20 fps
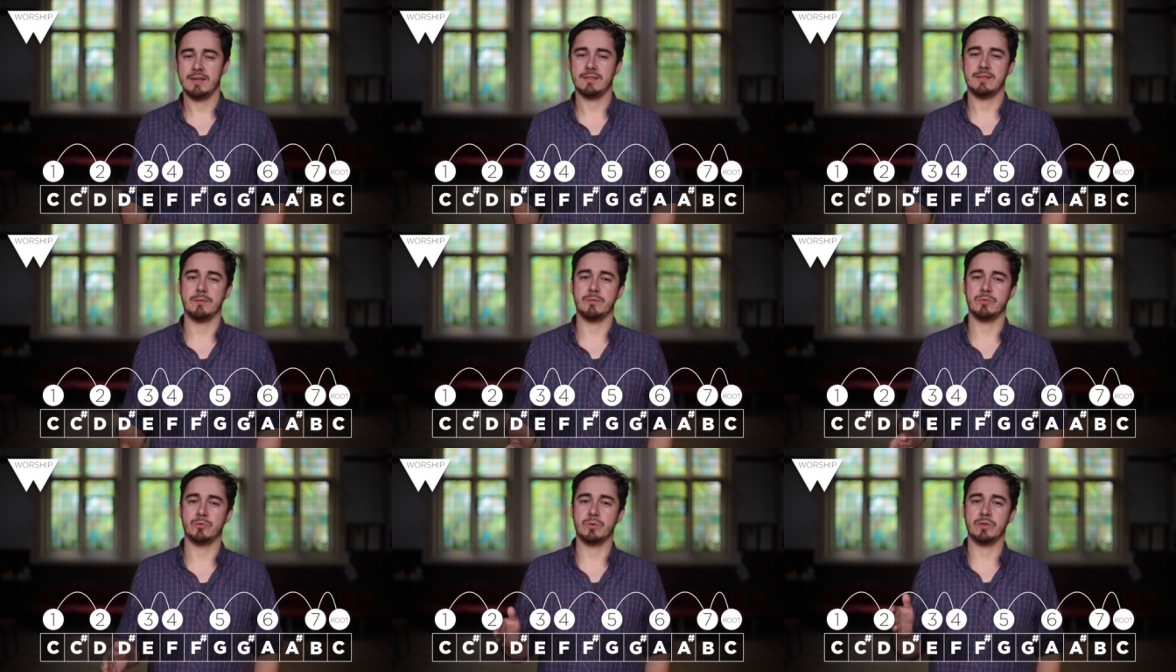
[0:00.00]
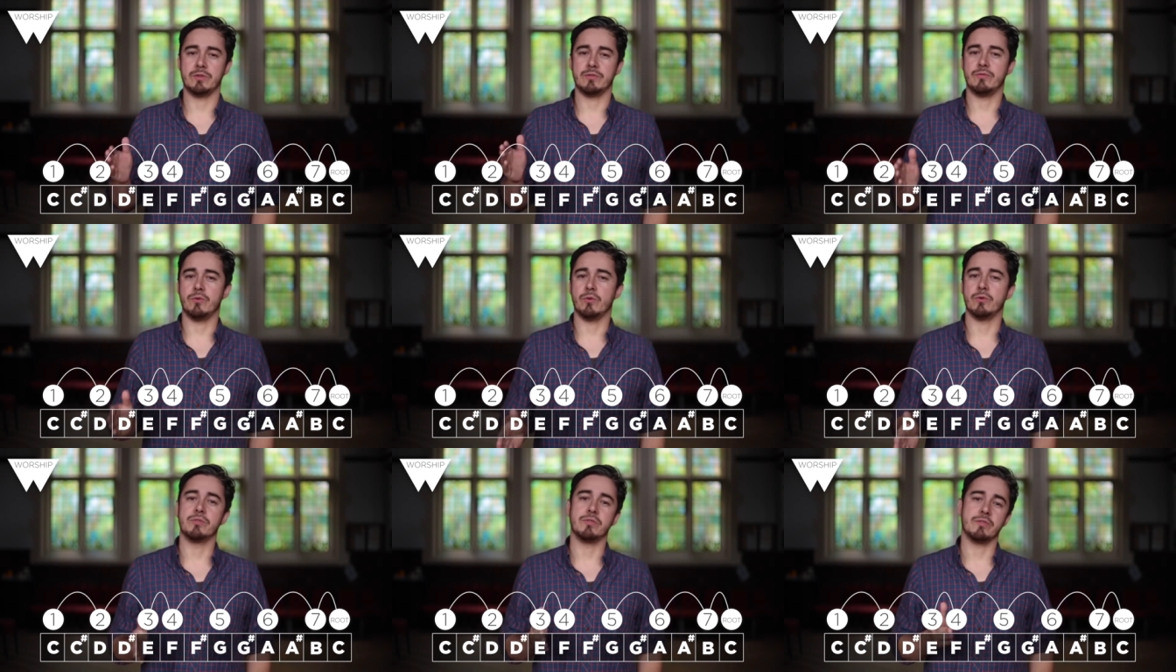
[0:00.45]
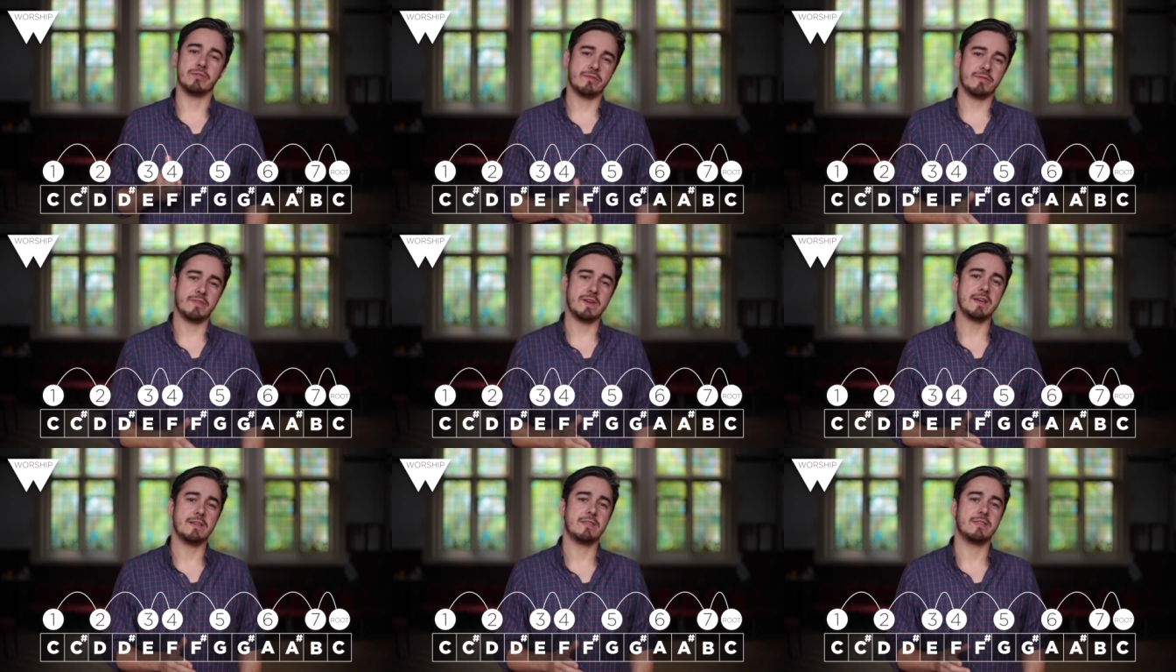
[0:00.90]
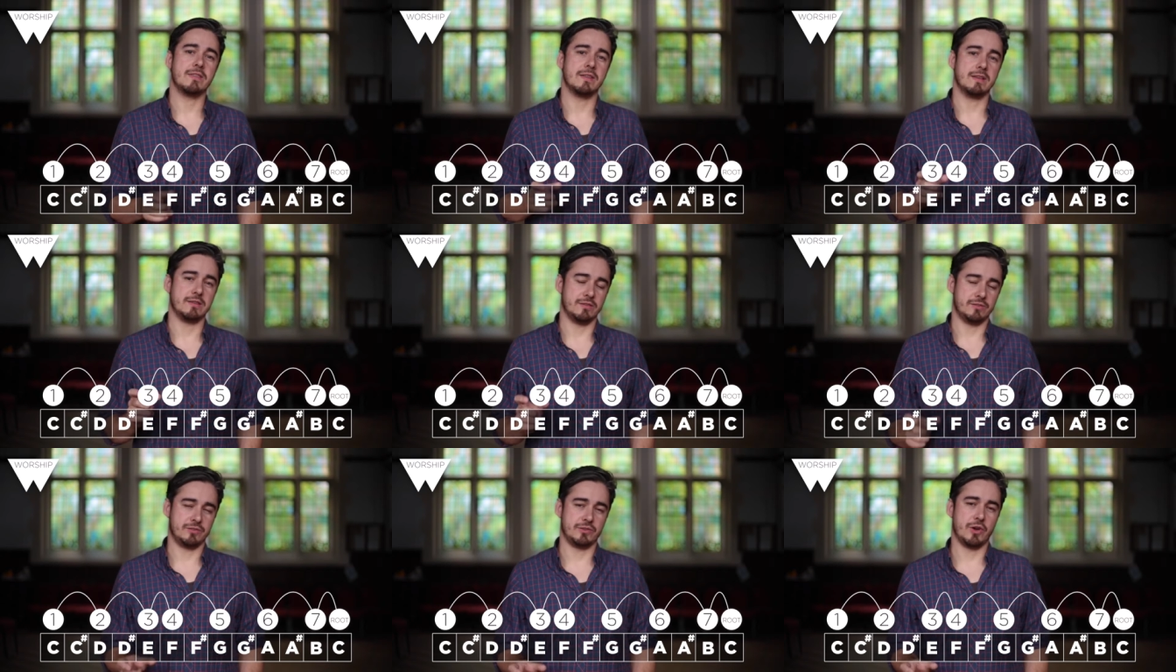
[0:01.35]
Then between the fourth and the fifth,
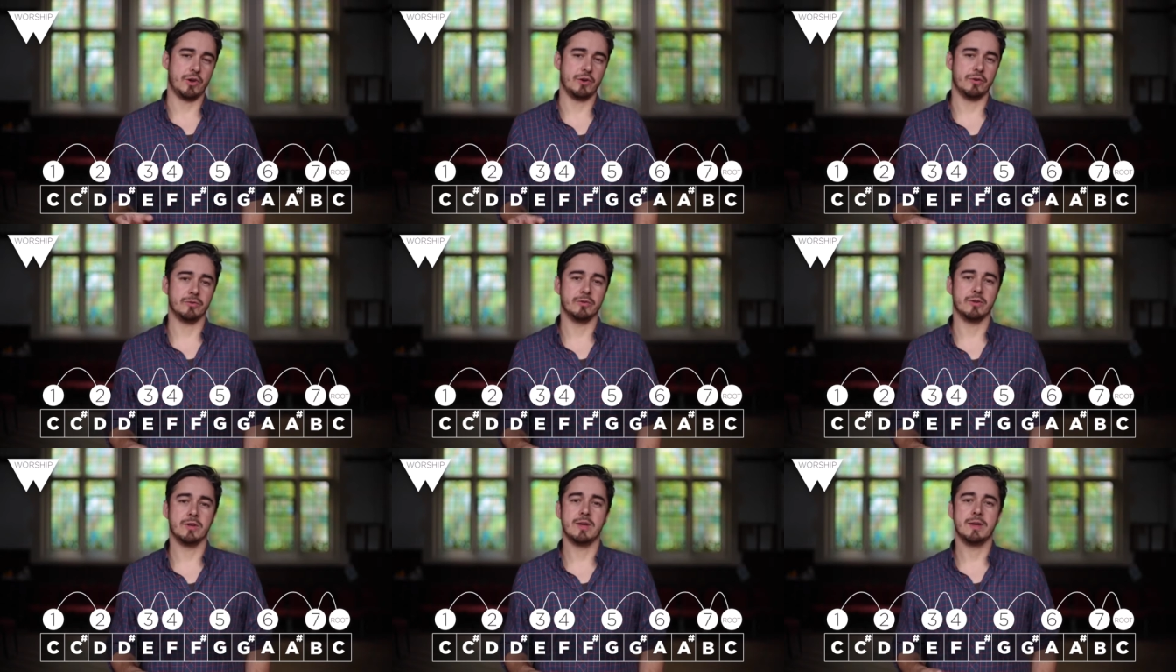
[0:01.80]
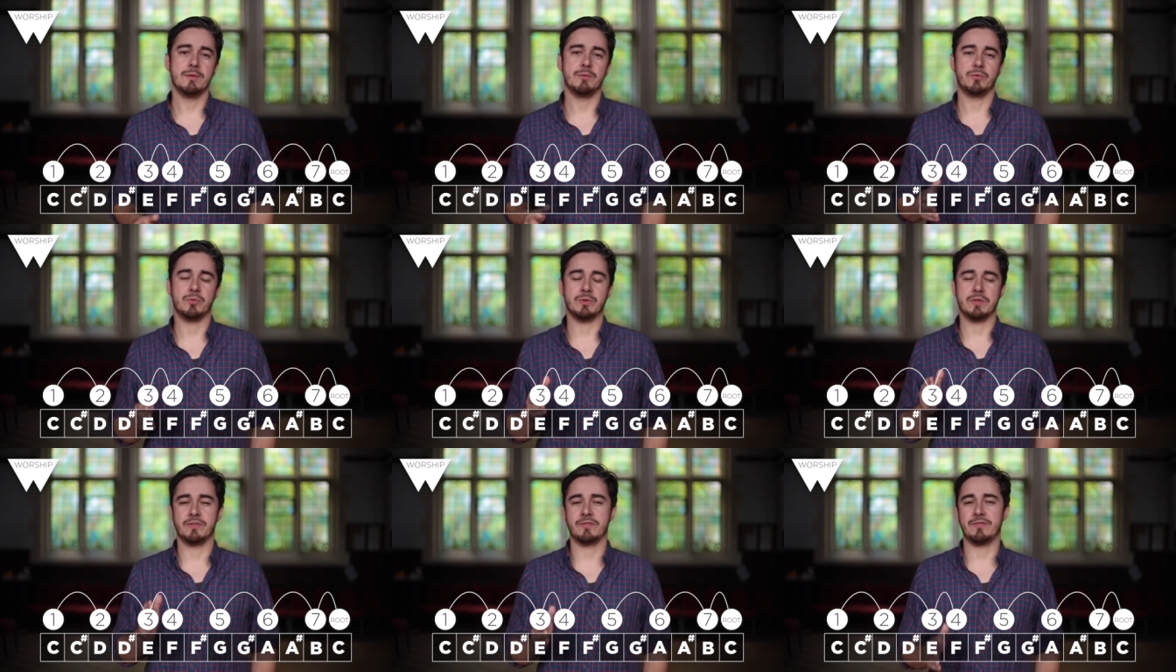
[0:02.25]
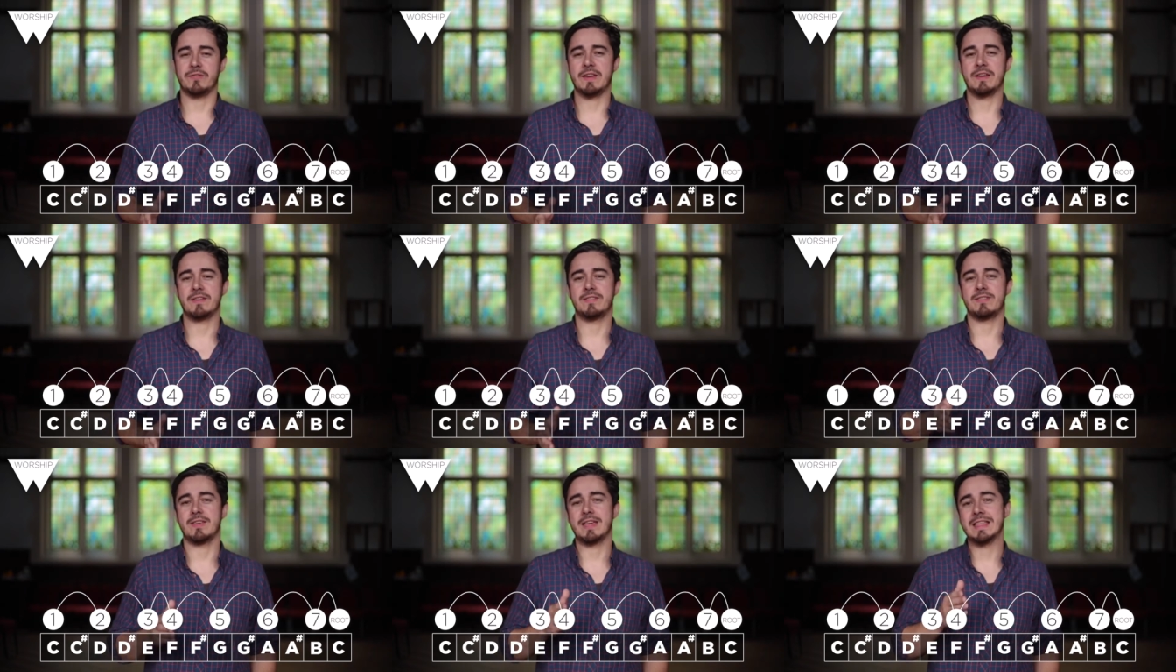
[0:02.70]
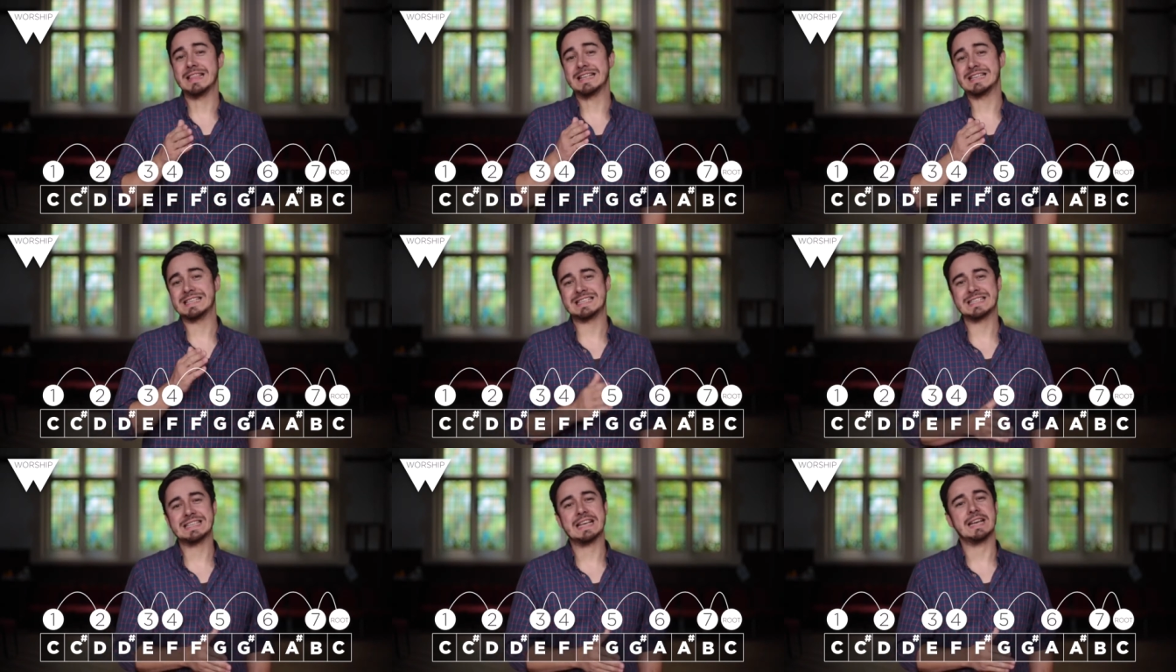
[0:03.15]
it's a tone. Between the fifth and the
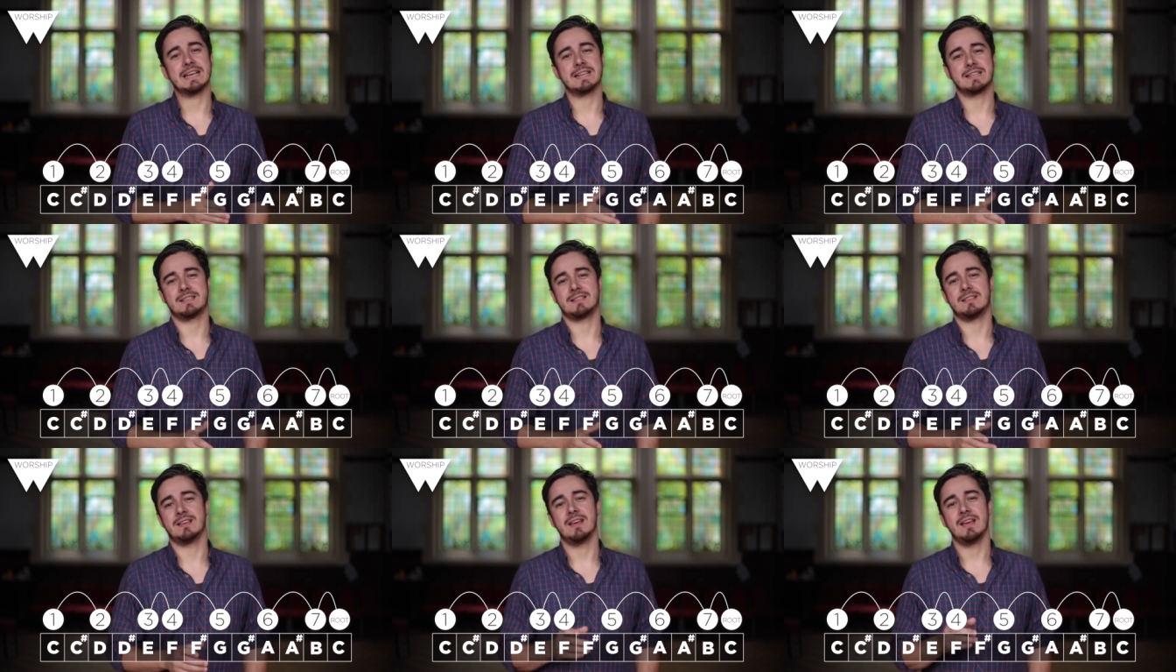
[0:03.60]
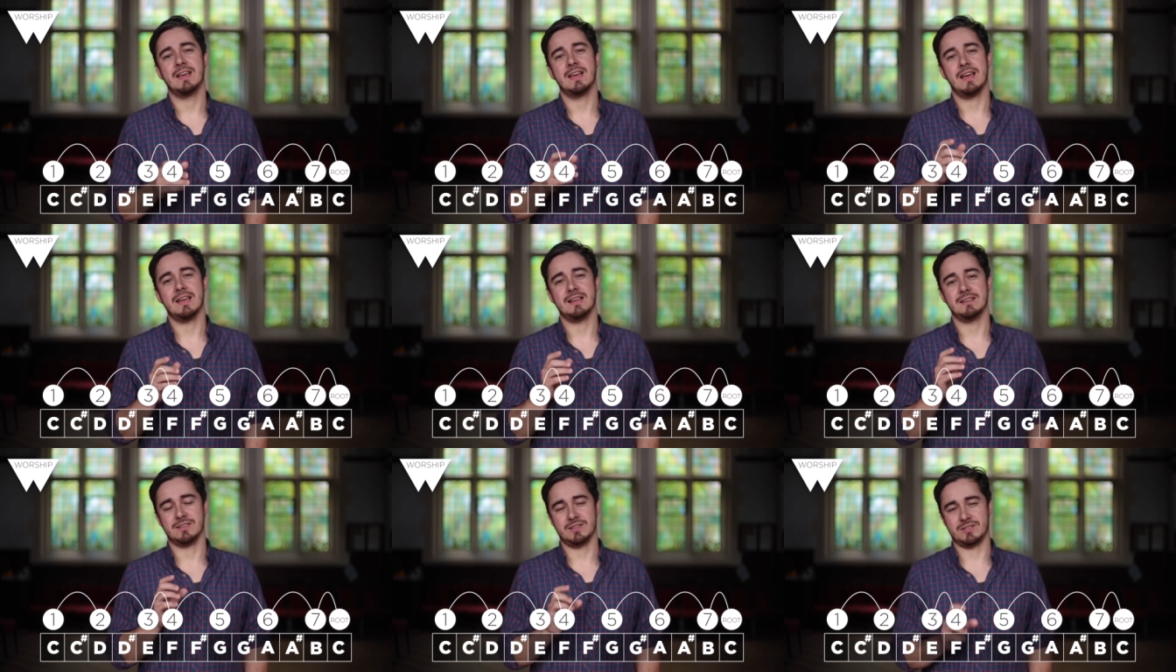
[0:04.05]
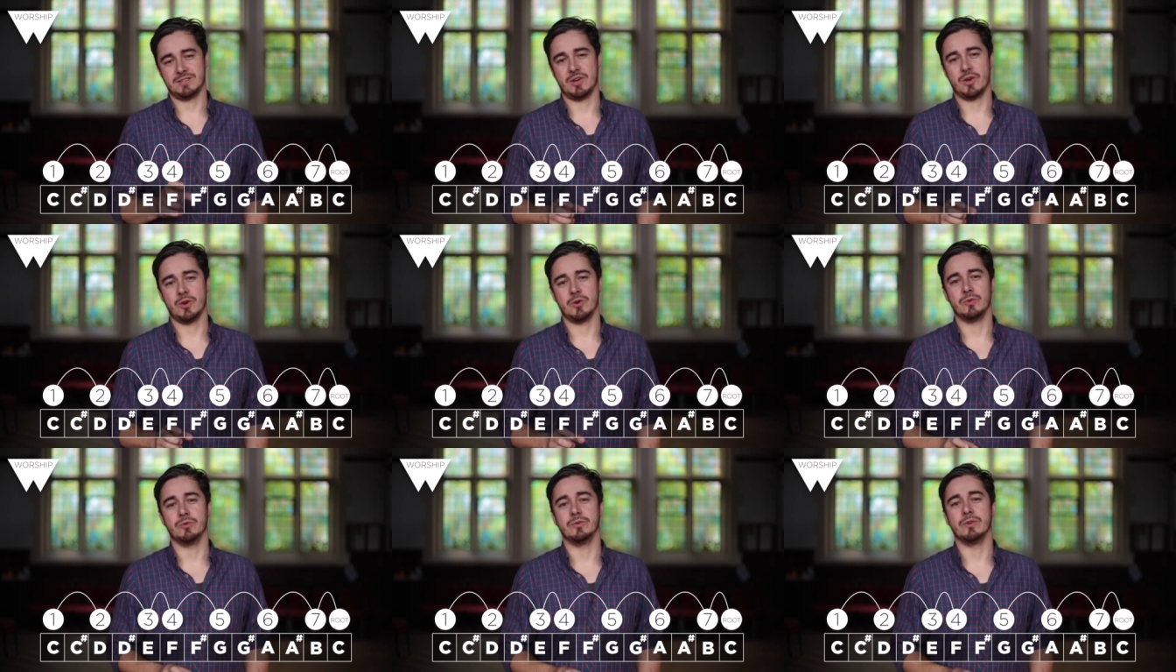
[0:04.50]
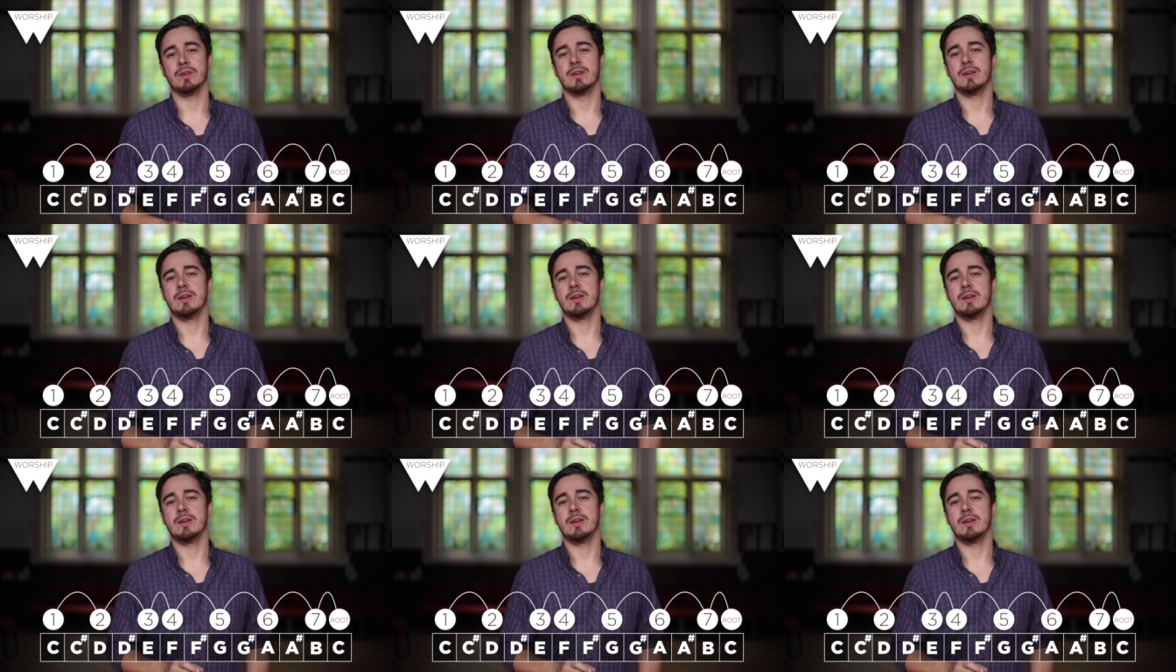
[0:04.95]
sixth, it's a tone.